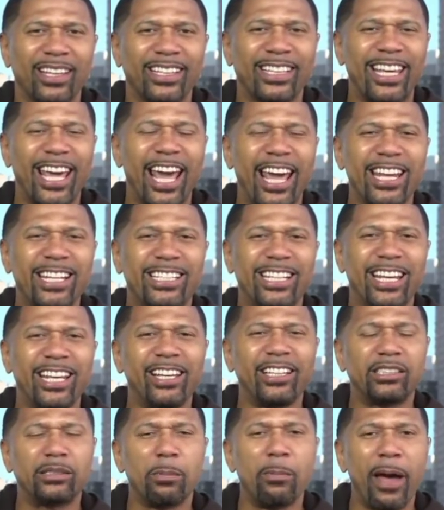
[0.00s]

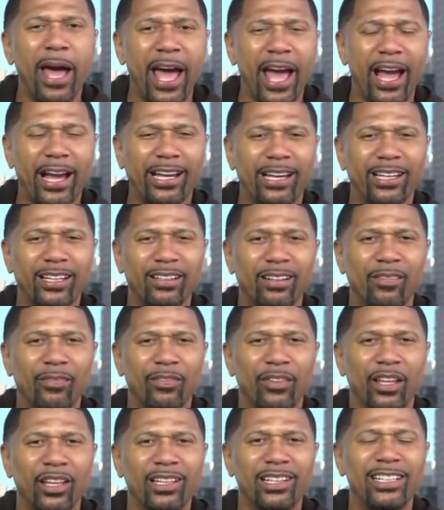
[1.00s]
KD's back,
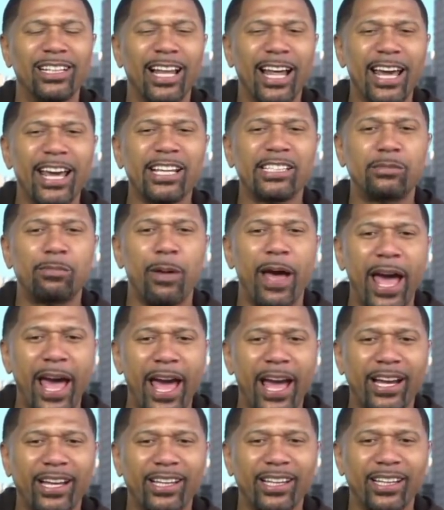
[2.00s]
Klay's
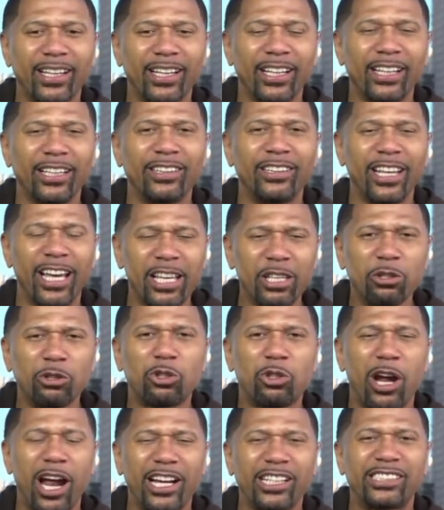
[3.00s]
back. Then you
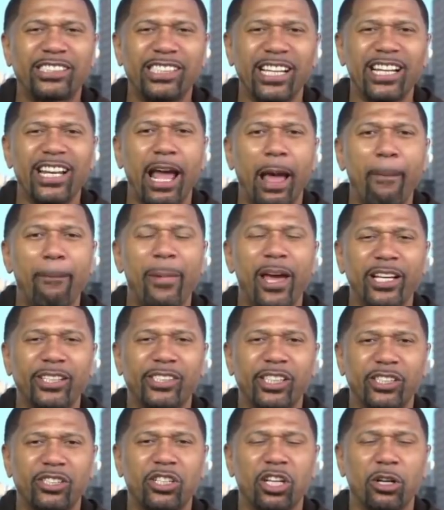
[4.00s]
try to send that
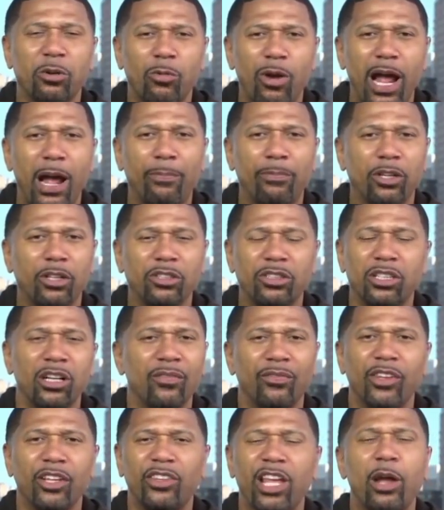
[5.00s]
message to the Raptors
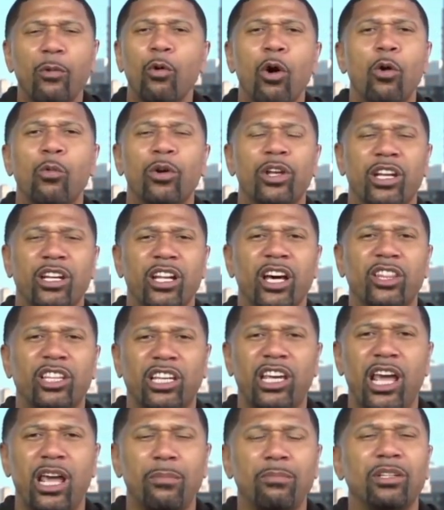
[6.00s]
that they won't win another
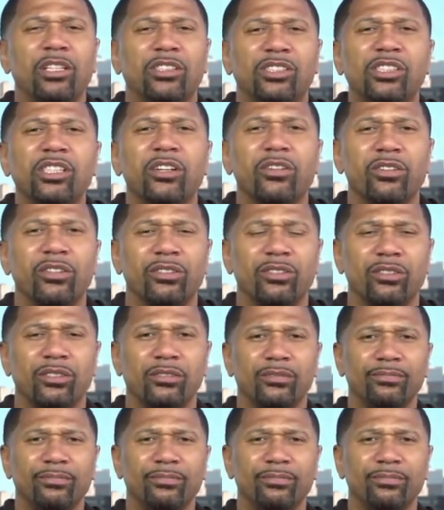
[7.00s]
game in the series.